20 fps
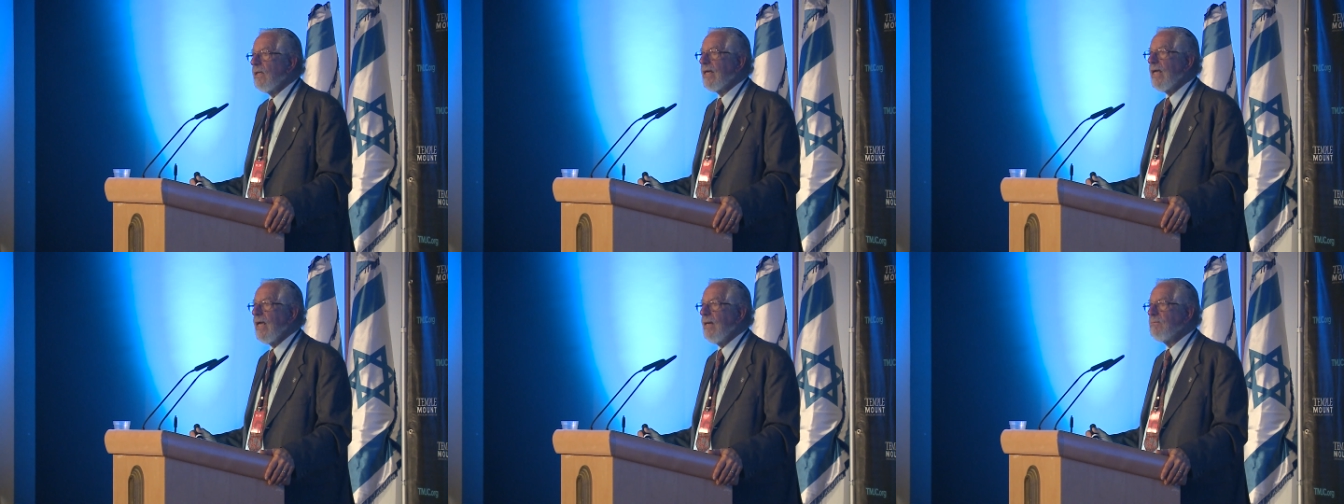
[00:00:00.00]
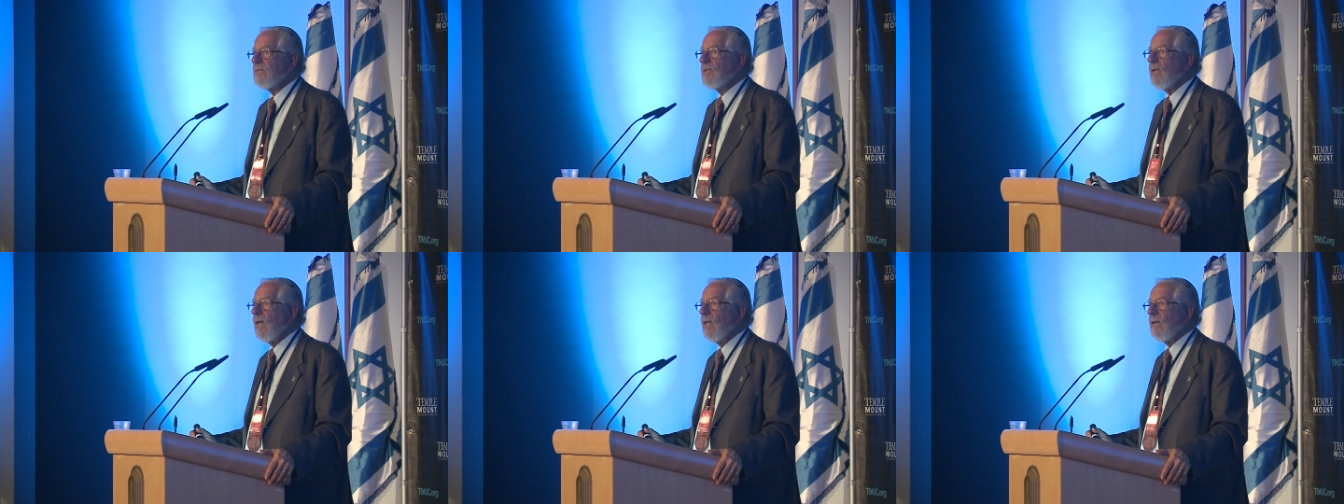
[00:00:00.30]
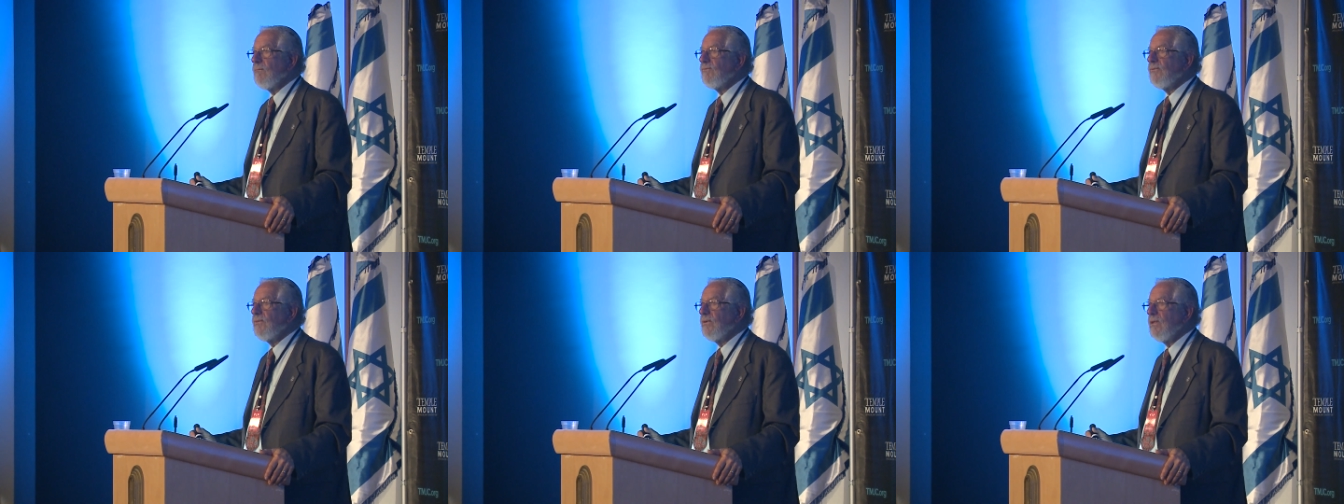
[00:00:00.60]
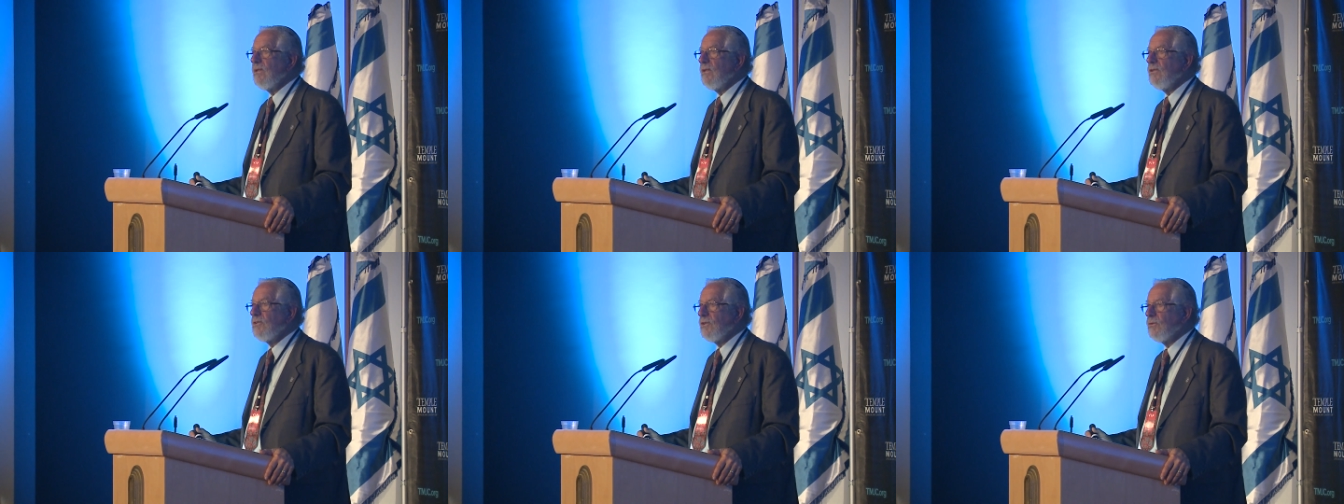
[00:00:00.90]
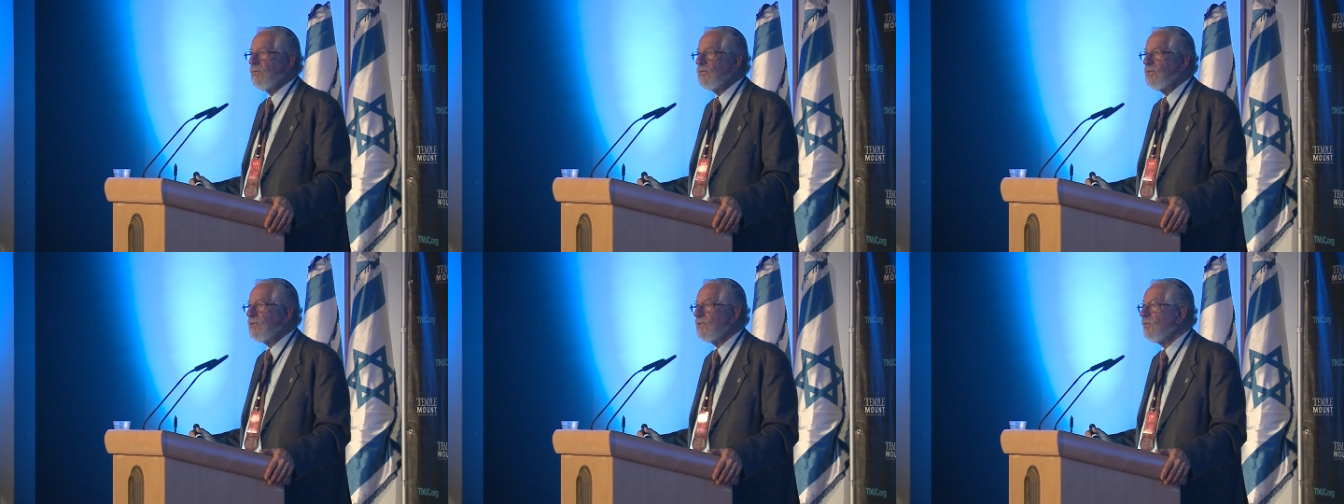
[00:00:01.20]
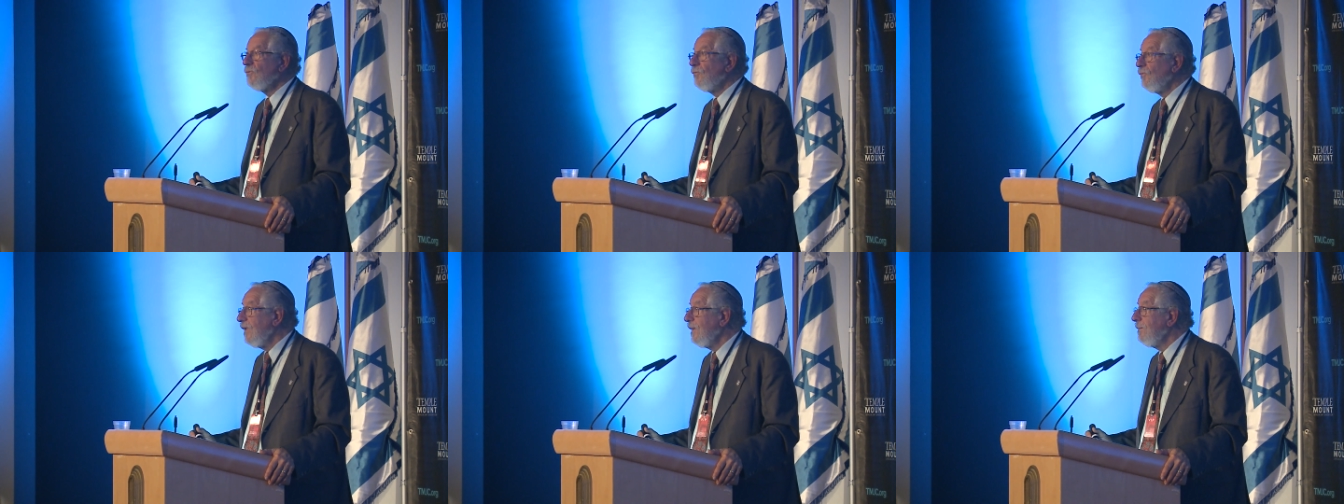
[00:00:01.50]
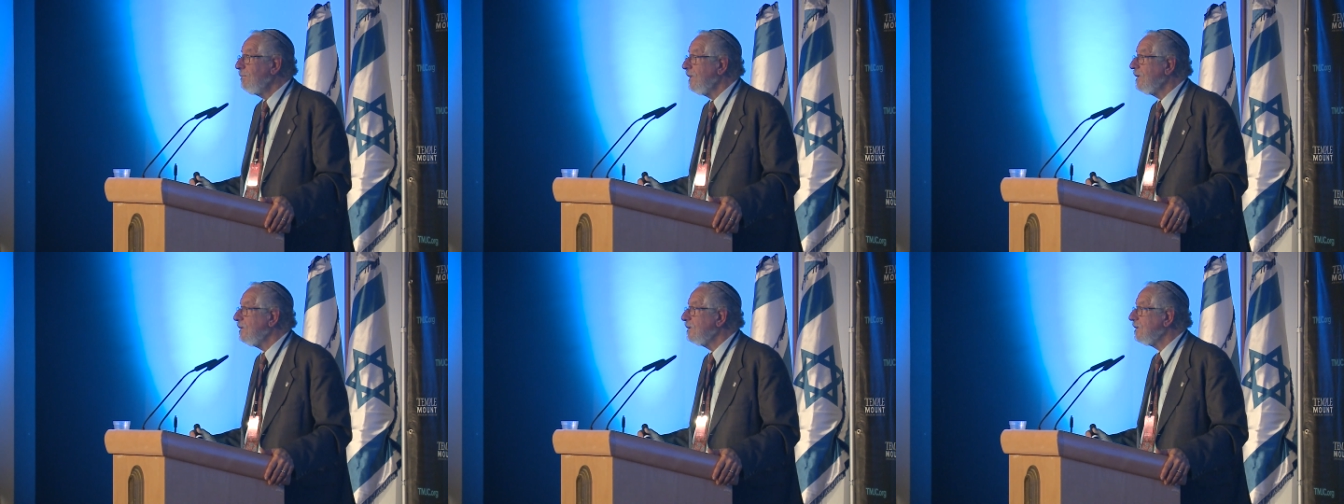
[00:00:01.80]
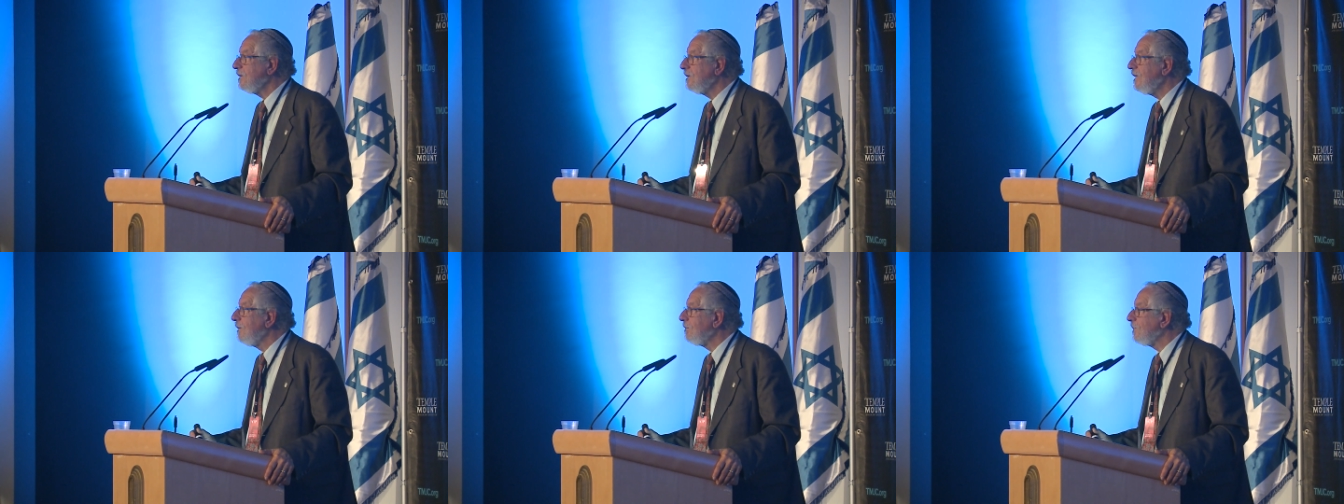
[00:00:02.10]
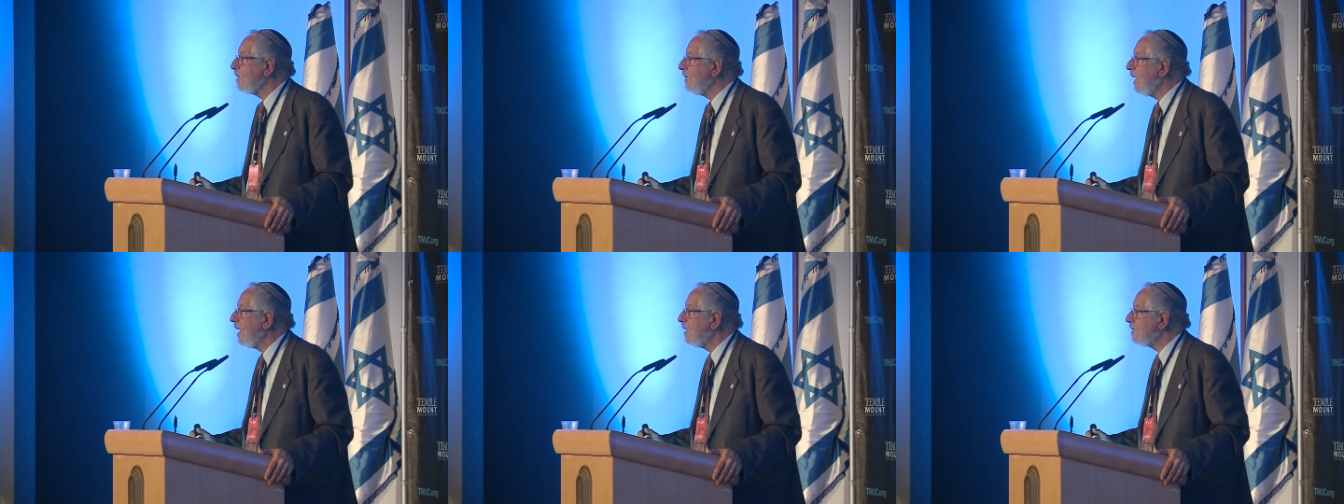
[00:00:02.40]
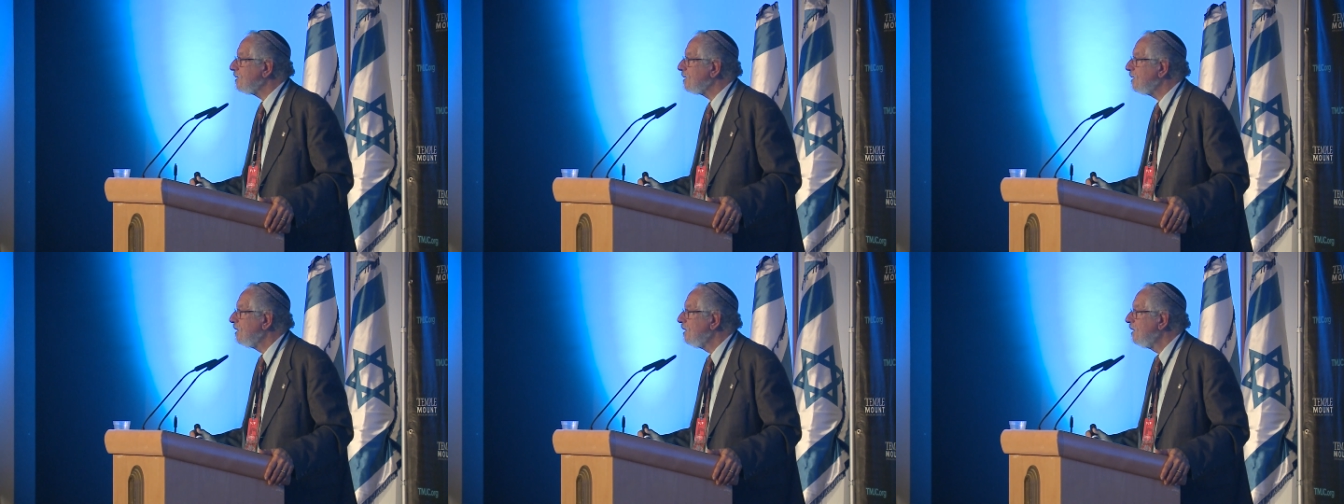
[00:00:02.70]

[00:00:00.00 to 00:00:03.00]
it came time for the Jews to rebuild the Temple Mount.